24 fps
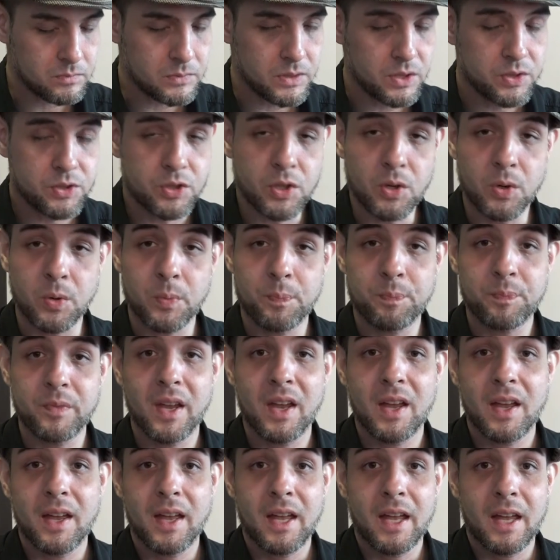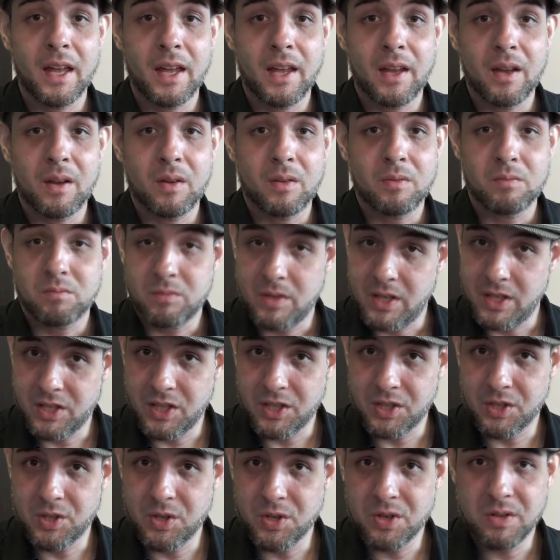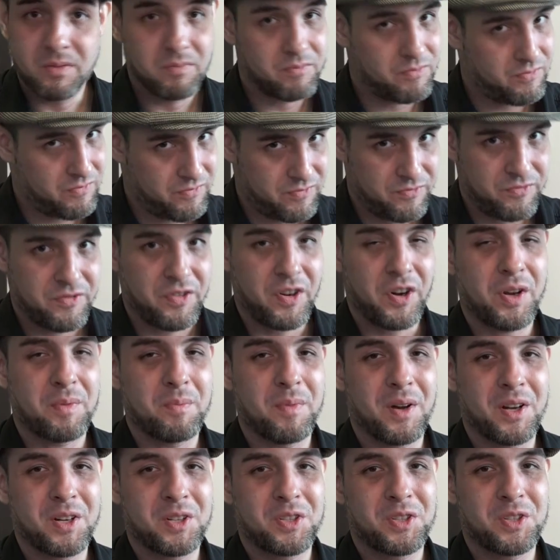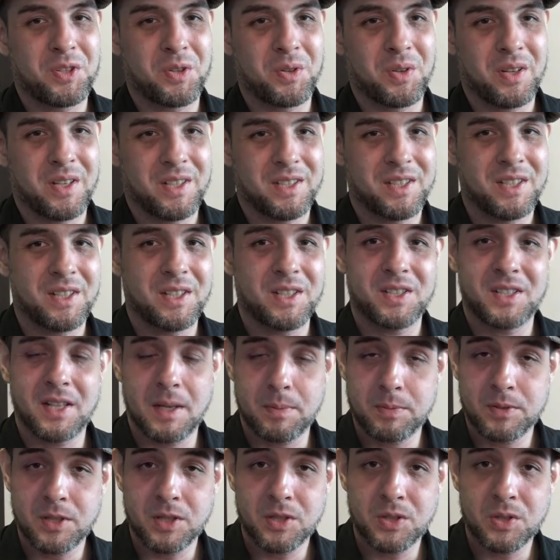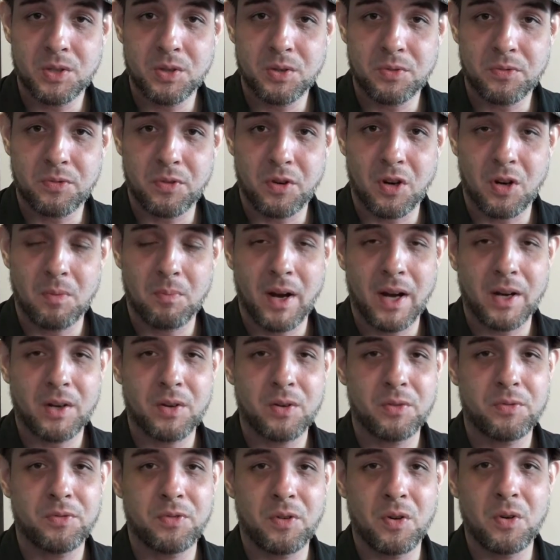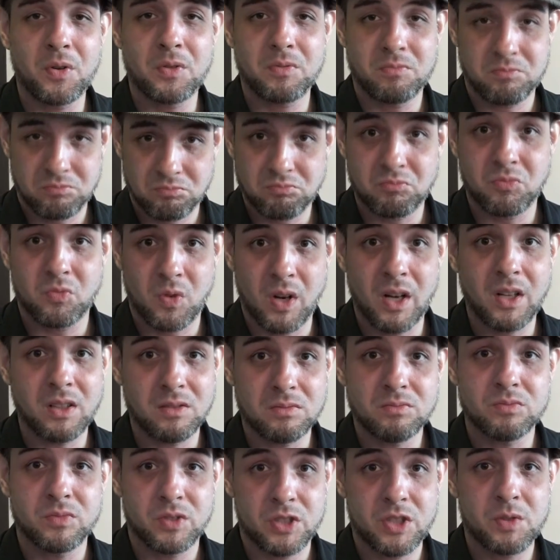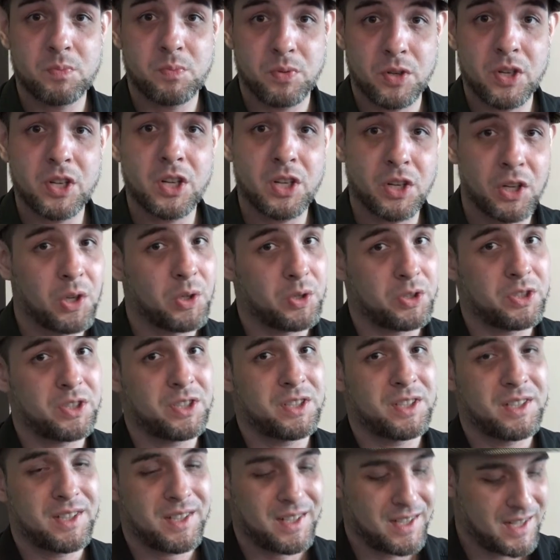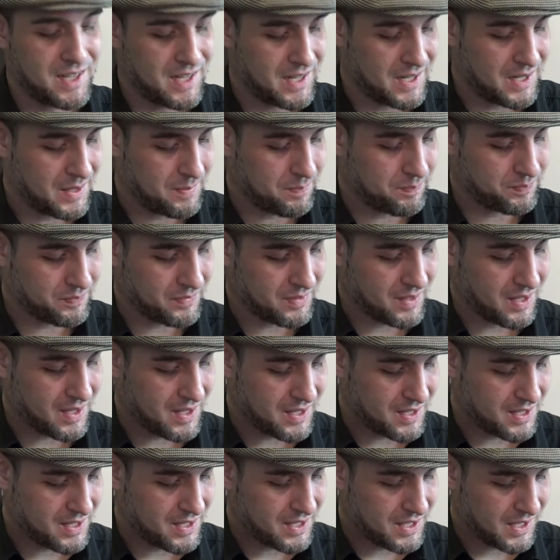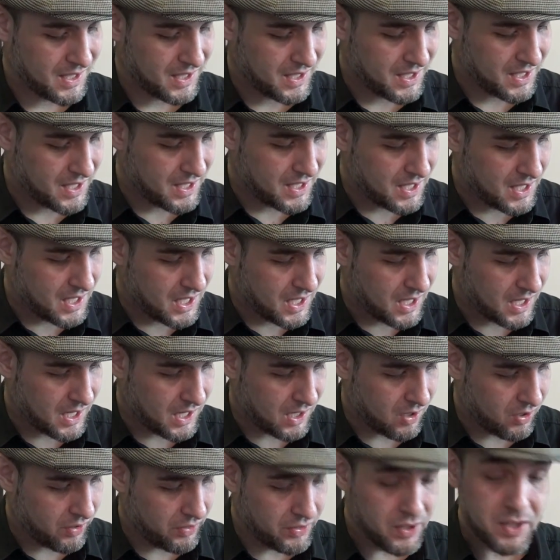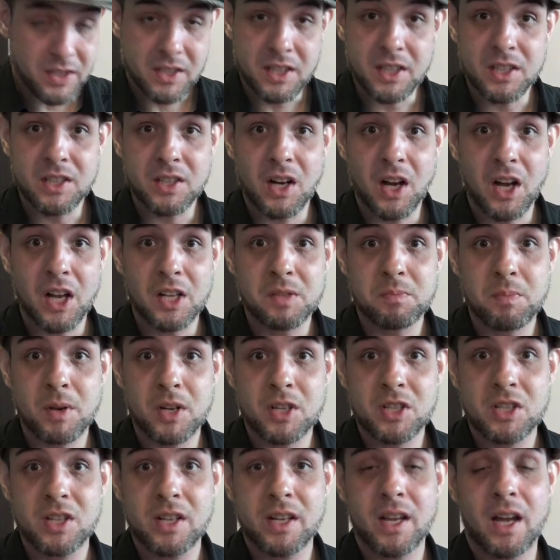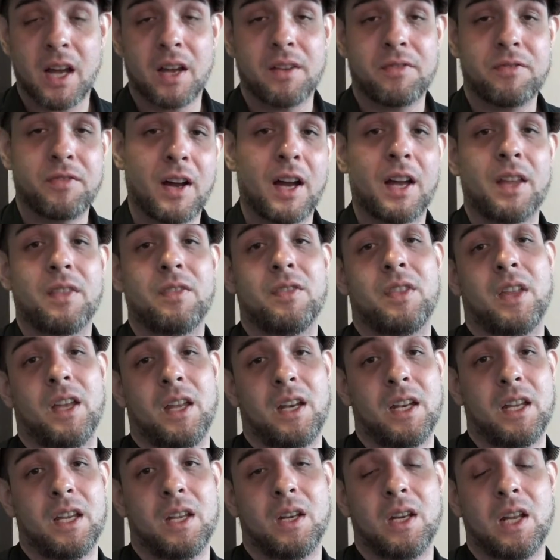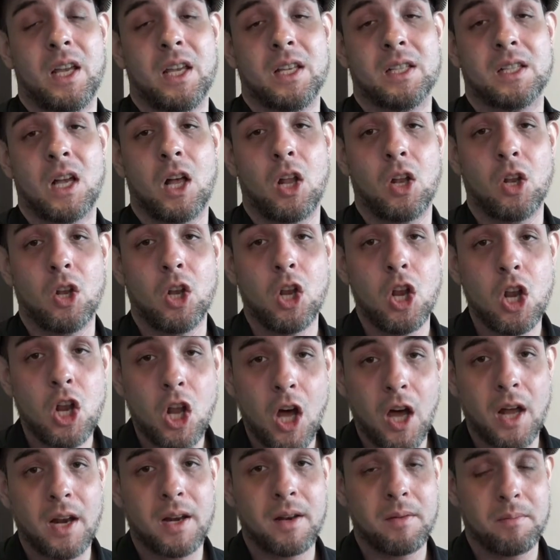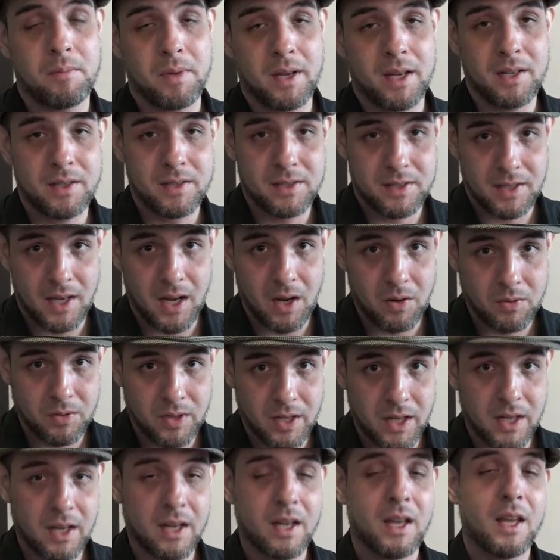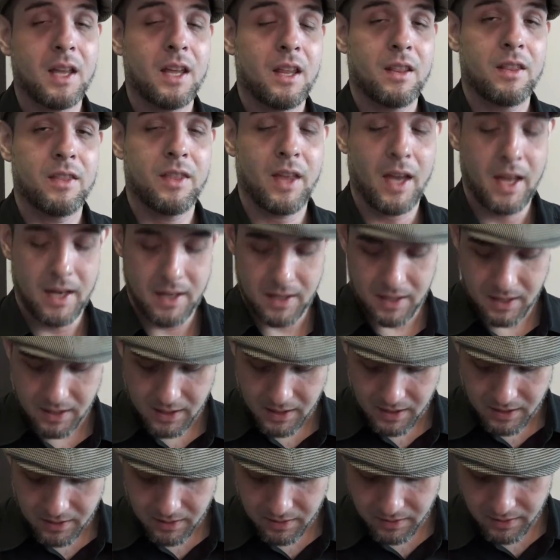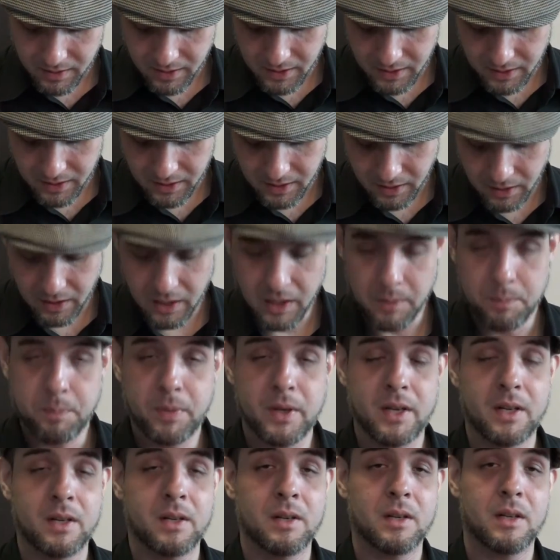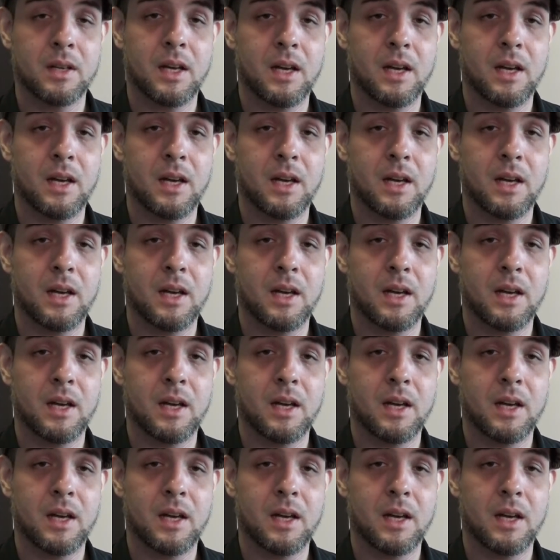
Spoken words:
So, is it good? Very much so. Is it a substitute for a microphone? Well, it's pretty close. On this guitar especially, I find that it is a lot better sounding than the clip-in